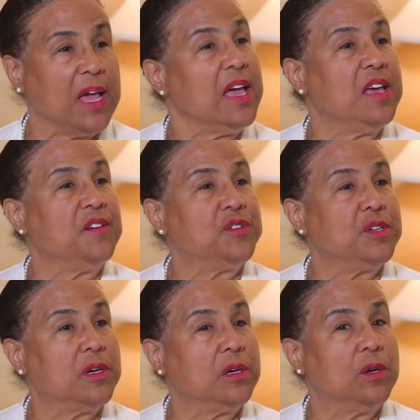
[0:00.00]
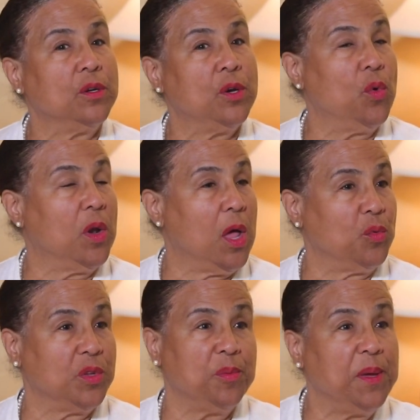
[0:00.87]
I have to go along
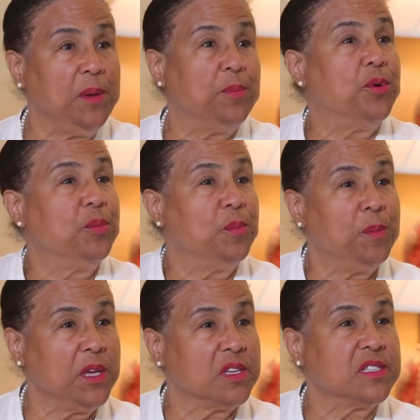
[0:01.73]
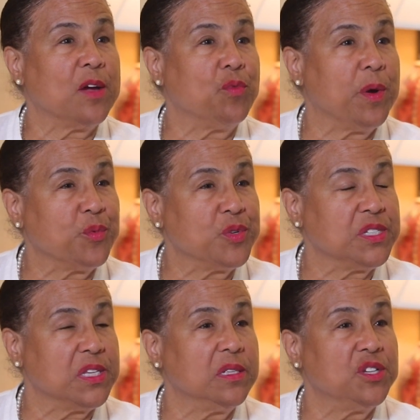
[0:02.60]
with the people because I
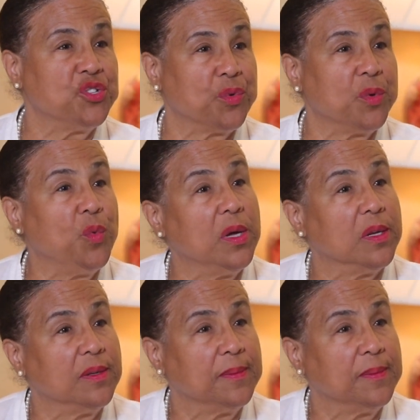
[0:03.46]
represent District 1.